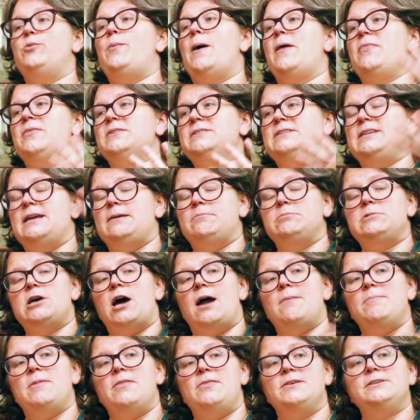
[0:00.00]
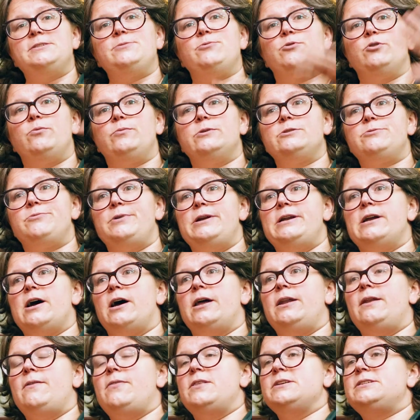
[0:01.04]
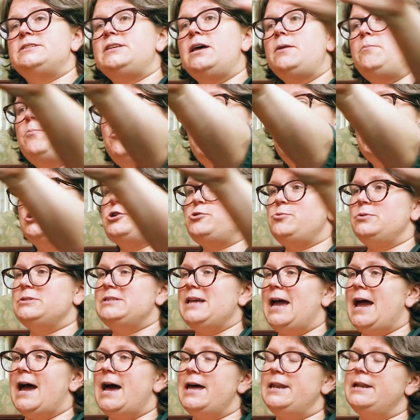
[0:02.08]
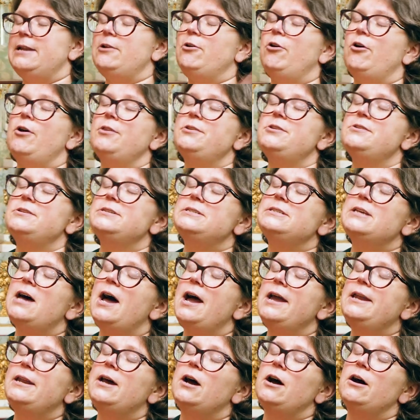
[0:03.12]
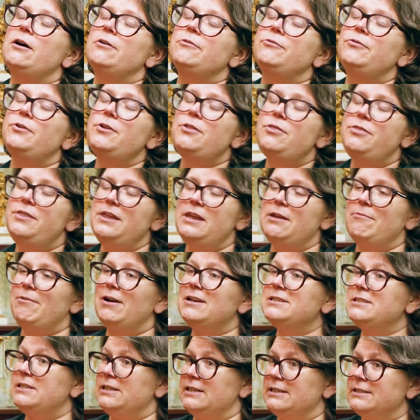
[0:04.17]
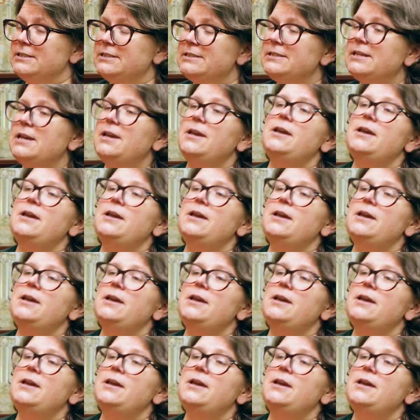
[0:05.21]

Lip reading: about the same time that this room was redone, the sun porch was added onto the side of the residence.